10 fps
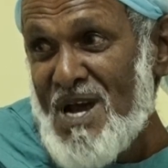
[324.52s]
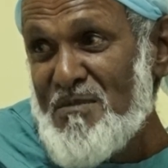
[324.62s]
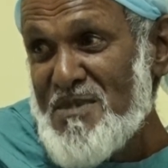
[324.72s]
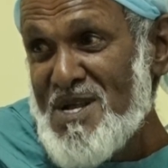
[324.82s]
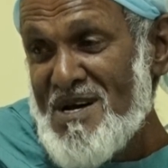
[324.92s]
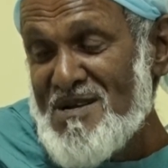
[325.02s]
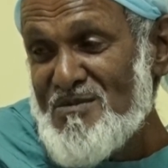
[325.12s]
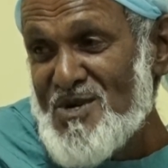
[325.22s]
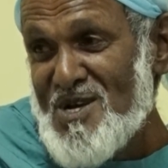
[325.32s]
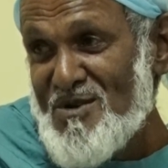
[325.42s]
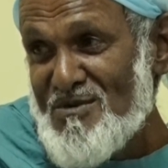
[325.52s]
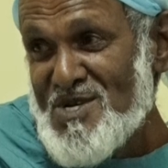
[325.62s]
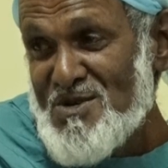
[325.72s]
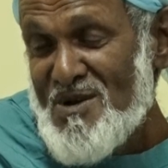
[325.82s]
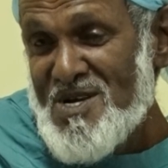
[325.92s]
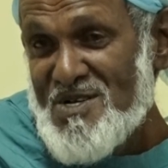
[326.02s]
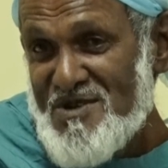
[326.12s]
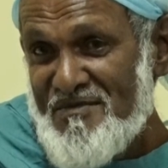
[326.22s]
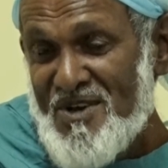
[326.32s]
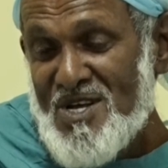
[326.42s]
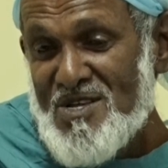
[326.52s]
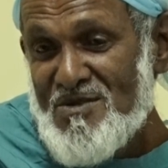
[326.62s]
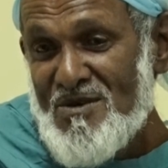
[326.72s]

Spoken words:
from me had pneumonia. Now this one here, try to get it